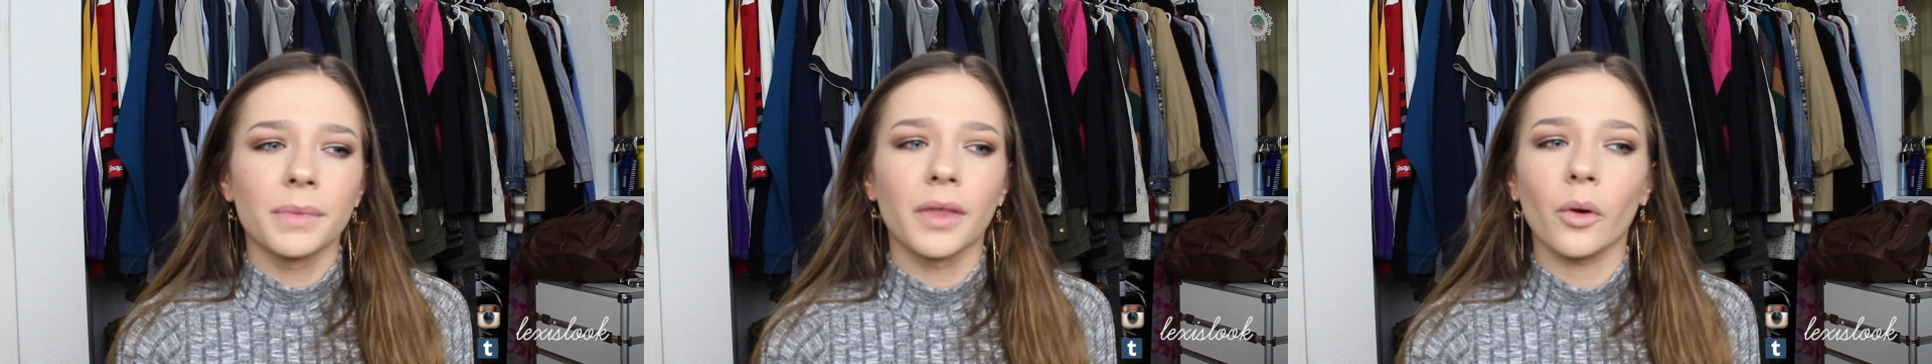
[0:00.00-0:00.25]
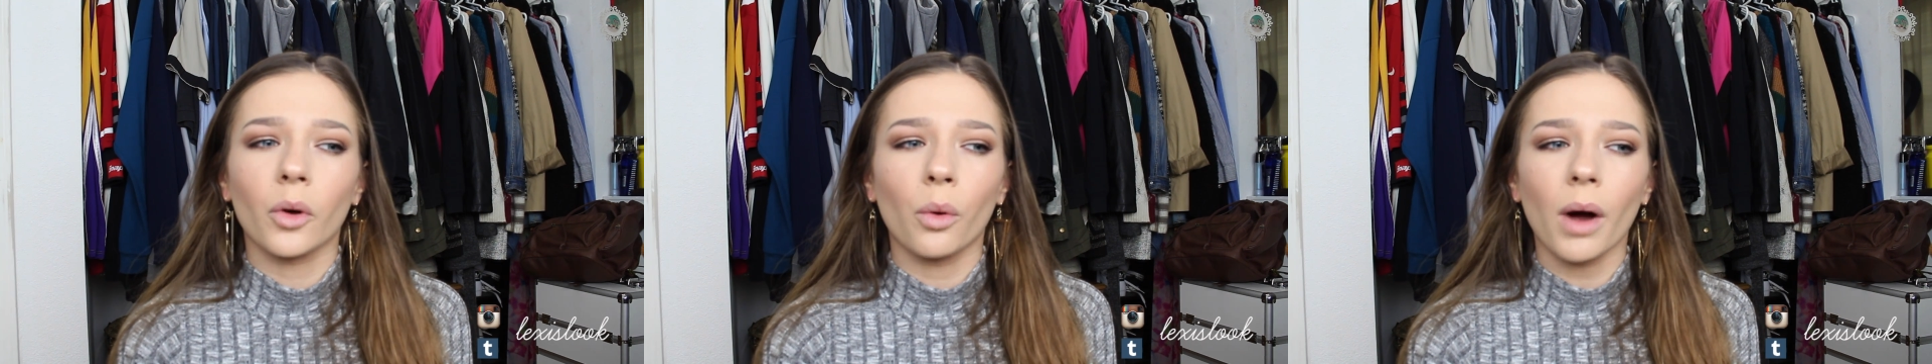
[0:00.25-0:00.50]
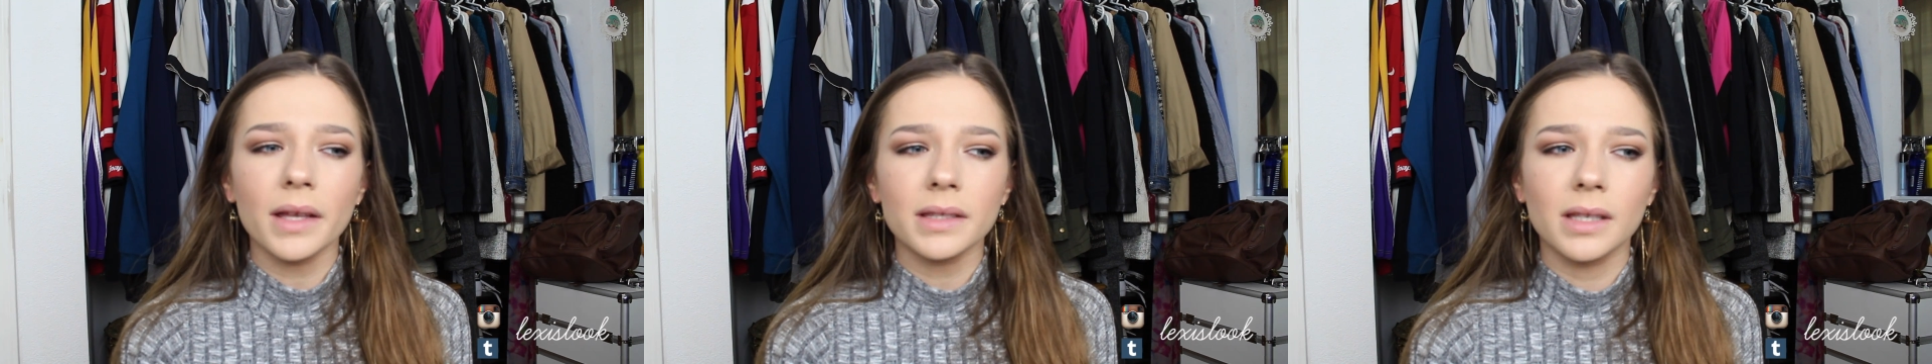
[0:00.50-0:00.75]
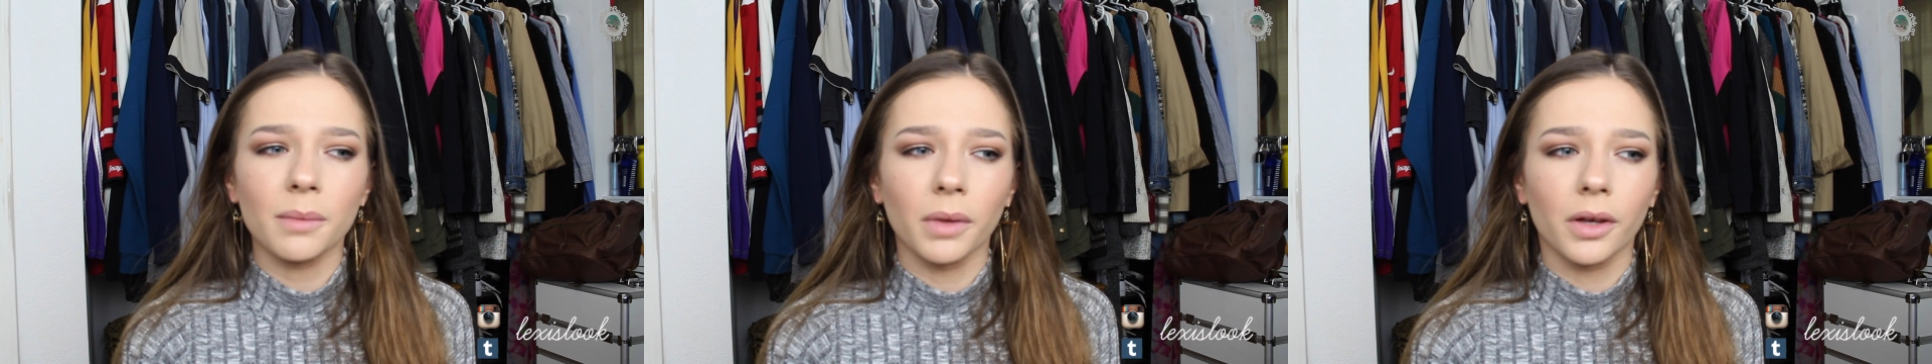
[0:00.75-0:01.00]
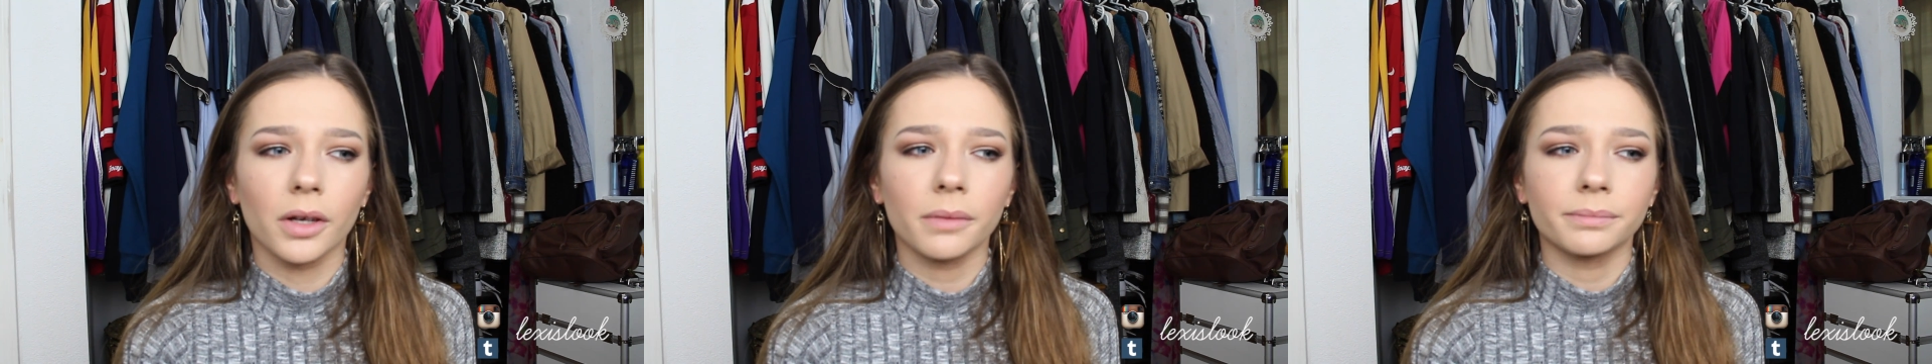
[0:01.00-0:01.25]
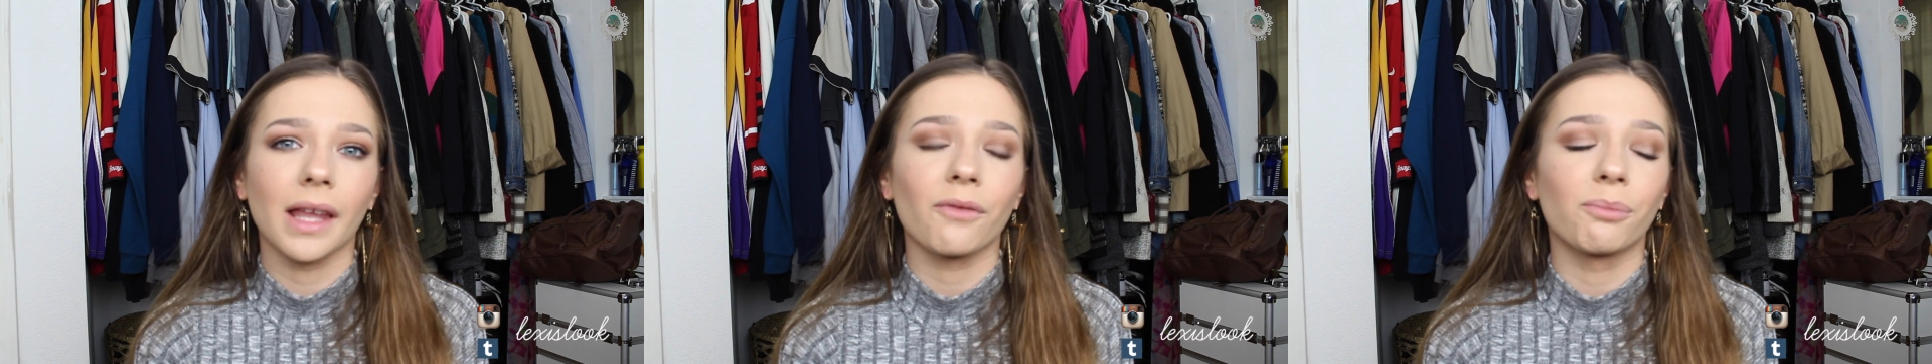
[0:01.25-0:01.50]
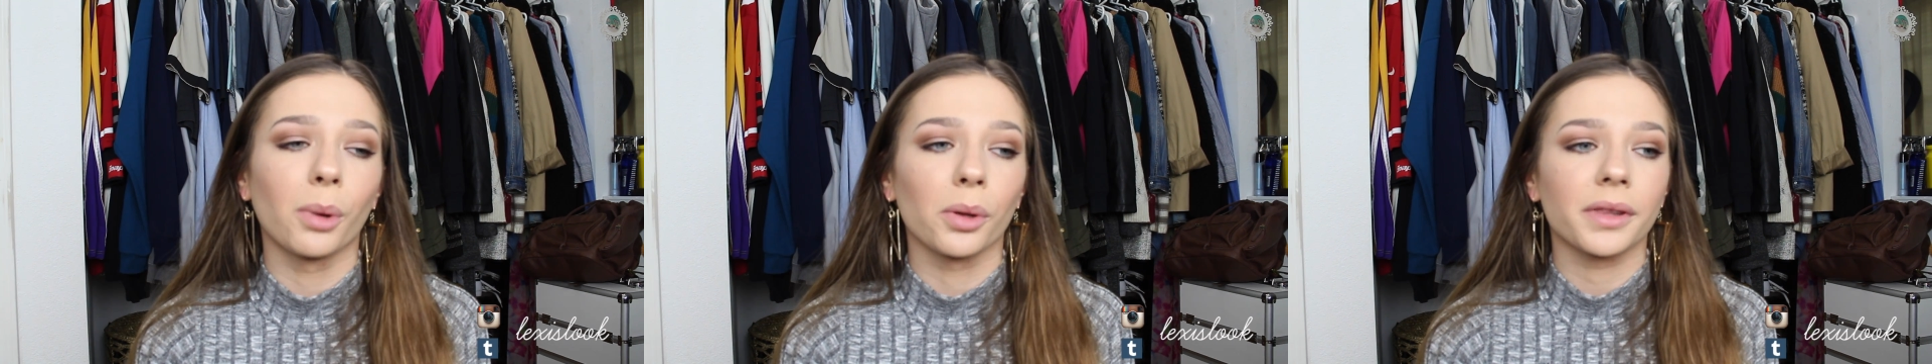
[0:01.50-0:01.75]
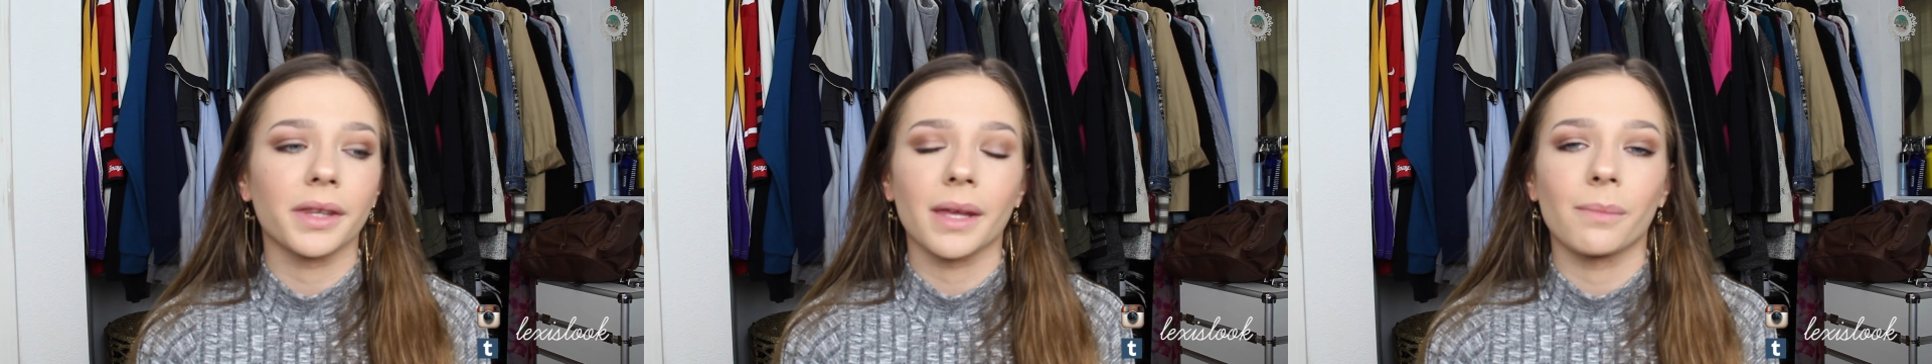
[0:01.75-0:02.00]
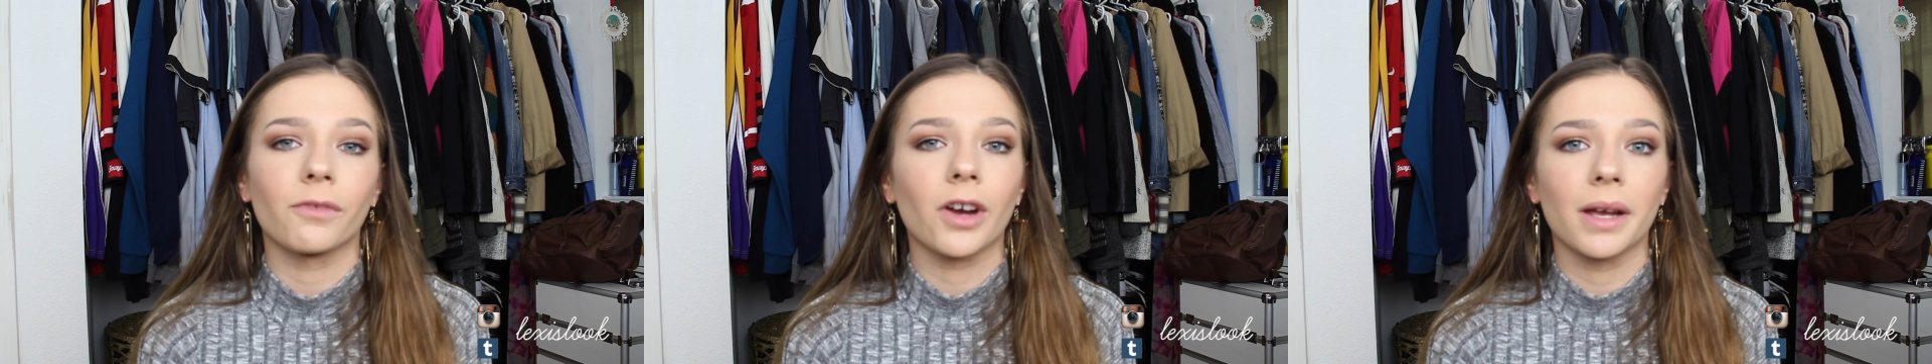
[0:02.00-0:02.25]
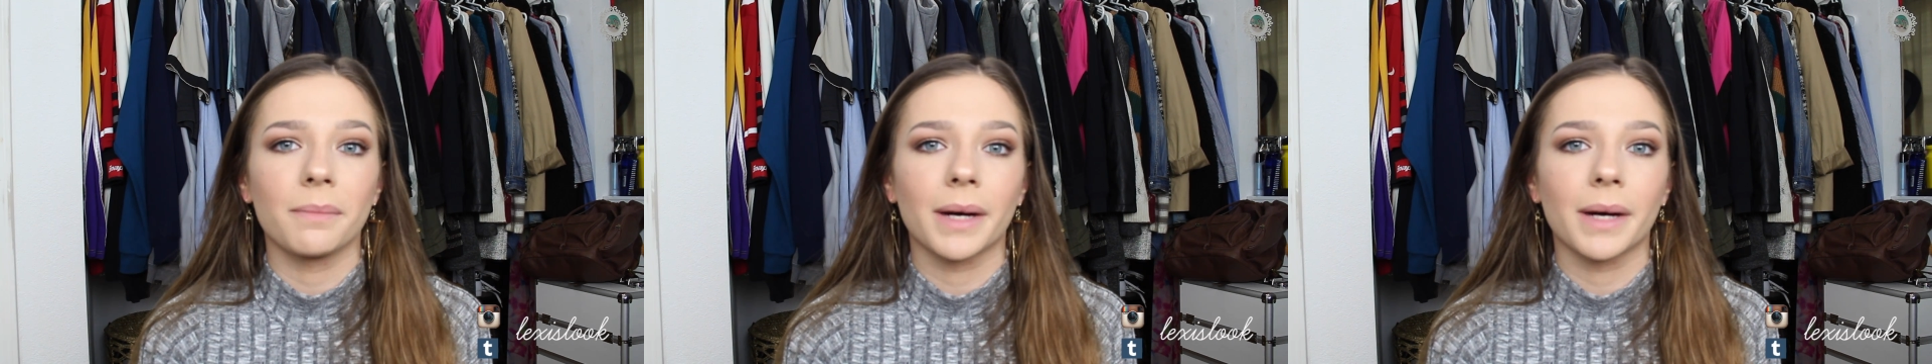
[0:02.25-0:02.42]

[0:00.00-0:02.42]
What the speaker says: They're quite similar. Love both of them very